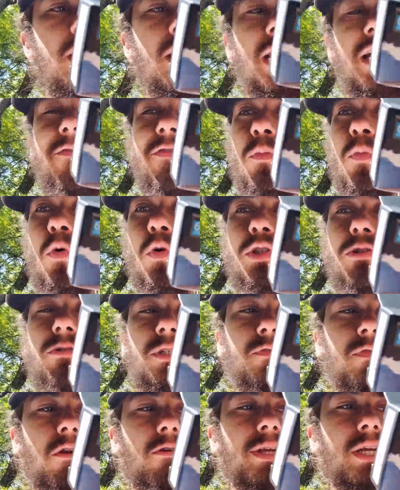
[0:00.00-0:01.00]
If the water
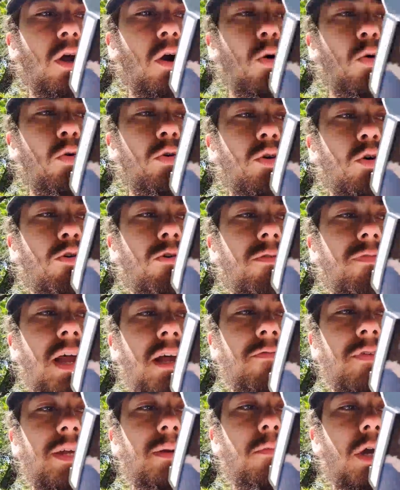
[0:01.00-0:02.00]
is very cold or if
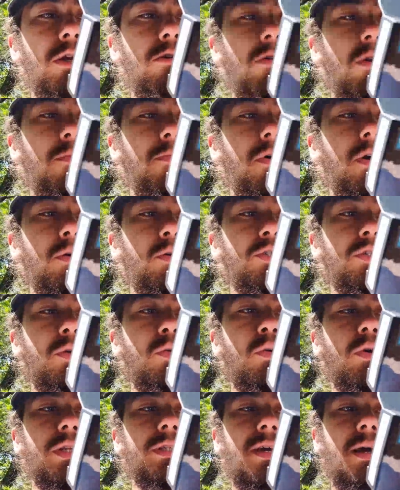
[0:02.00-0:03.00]
heavy
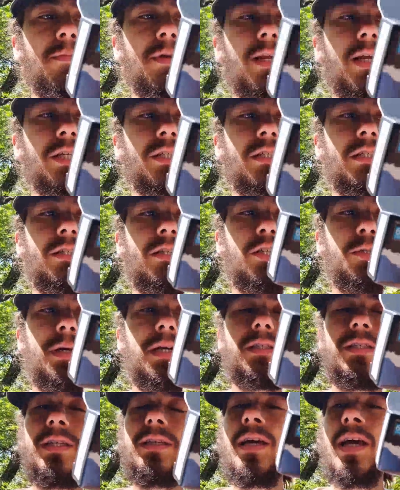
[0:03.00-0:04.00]
microbiological contamination is
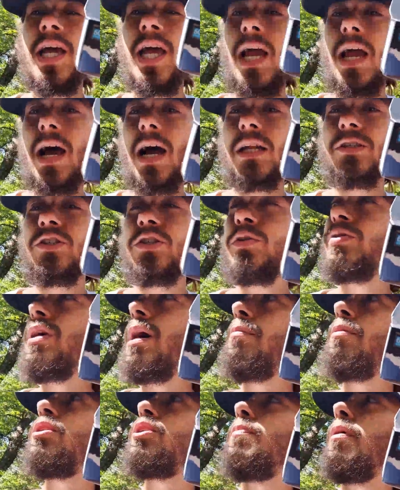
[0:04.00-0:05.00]
suspected, add 2
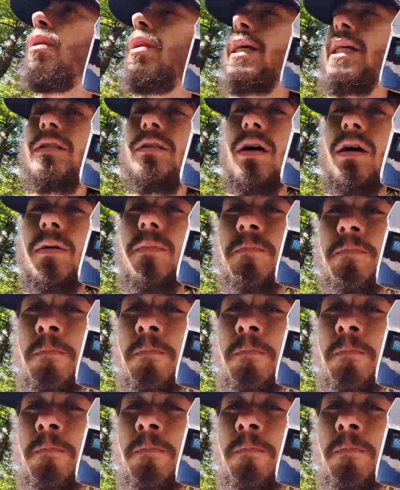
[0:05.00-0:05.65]
tablets per litre.